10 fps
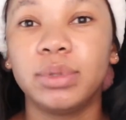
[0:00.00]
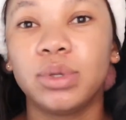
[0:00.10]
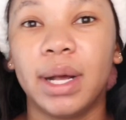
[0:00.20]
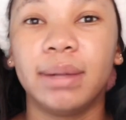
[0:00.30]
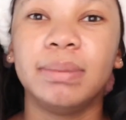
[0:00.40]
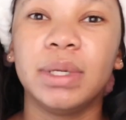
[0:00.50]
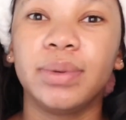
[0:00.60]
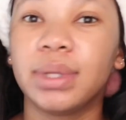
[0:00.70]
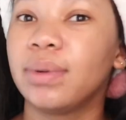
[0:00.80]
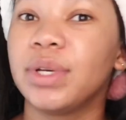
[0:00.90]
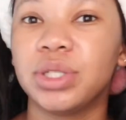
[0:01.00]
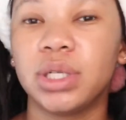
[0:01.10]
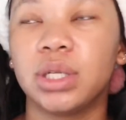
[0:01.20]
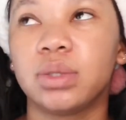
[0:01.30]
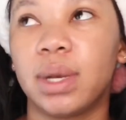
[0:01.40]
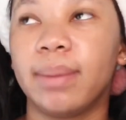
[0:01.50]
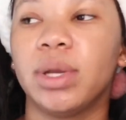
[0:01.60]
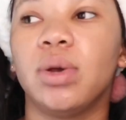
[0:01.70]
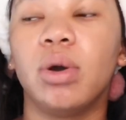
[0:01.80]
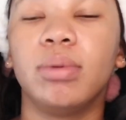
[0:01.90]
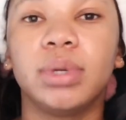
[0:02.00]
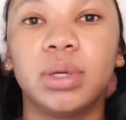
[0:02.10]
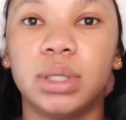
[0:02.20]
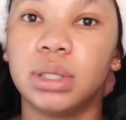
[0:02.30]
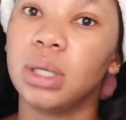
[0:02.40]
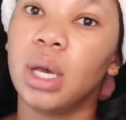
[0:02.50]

to help me with the questions when I'm at home, because